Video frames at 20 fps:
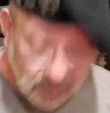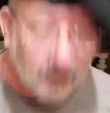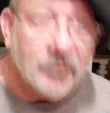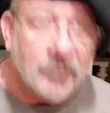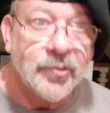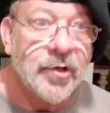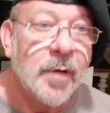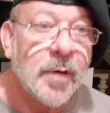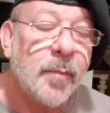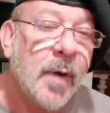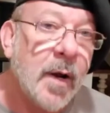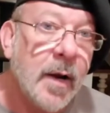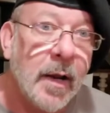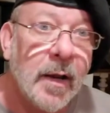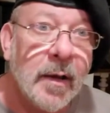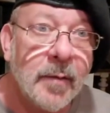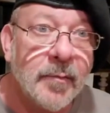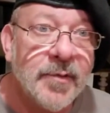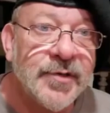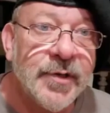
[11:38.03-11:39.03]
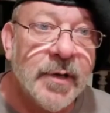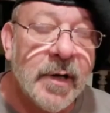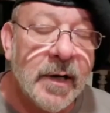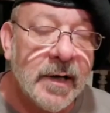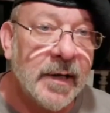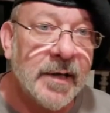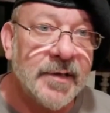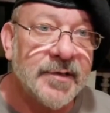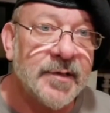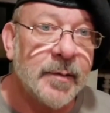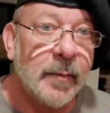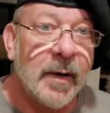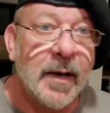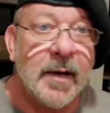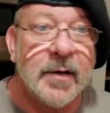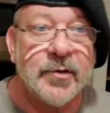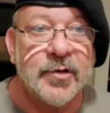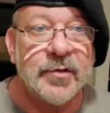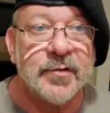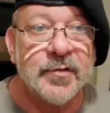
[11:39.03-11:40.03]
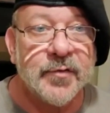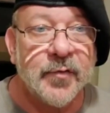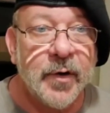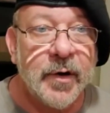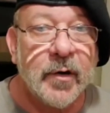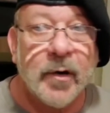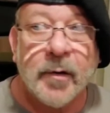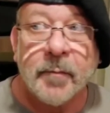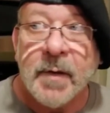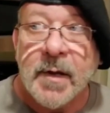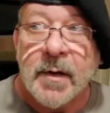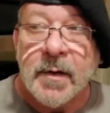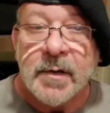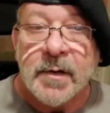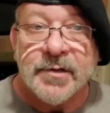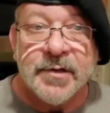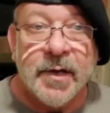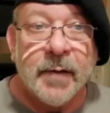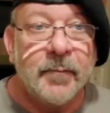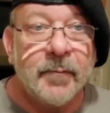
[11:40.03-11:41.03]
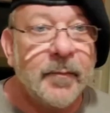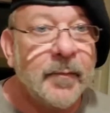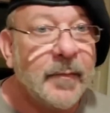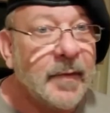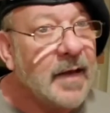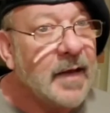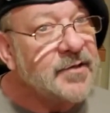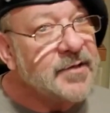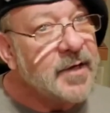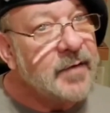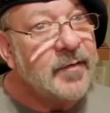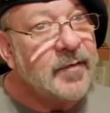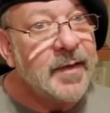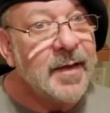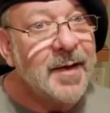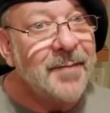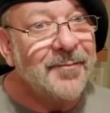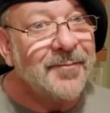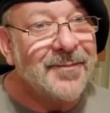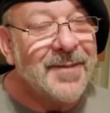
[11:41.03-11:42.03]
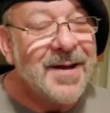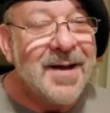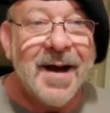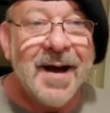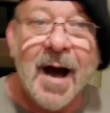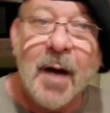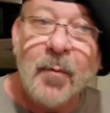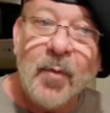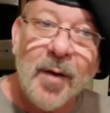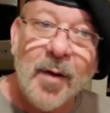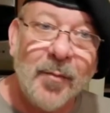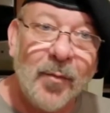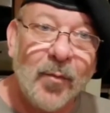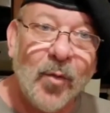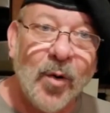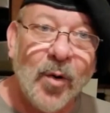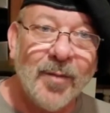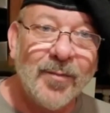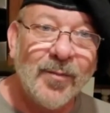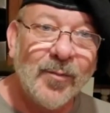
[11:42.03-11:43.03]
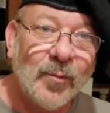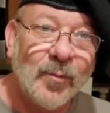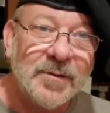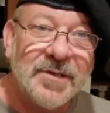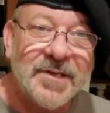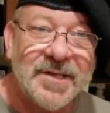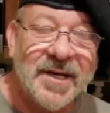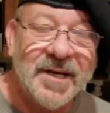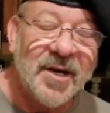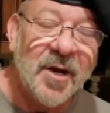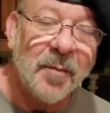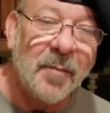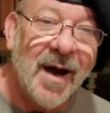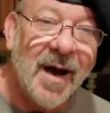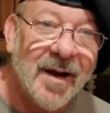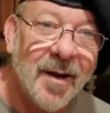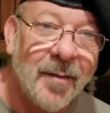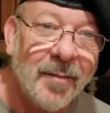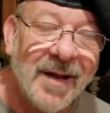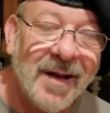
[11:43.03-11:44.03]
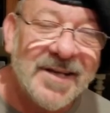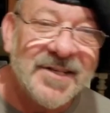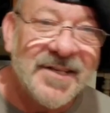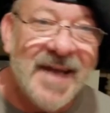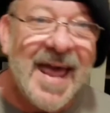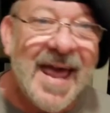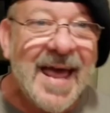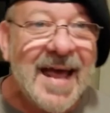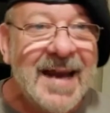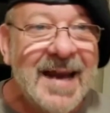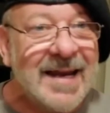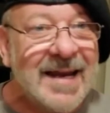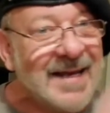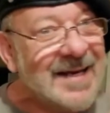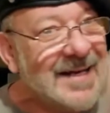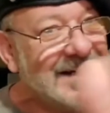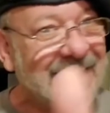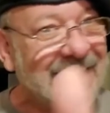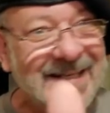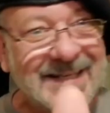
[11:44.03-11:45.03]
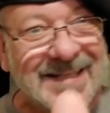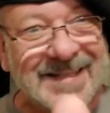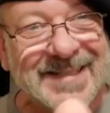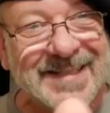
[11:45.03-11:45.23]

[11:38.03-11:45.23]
jump on Amazon and get some lanterns for y'all. So that's everything. I'm Raymond Mhor. We'll see you. God bless and kilt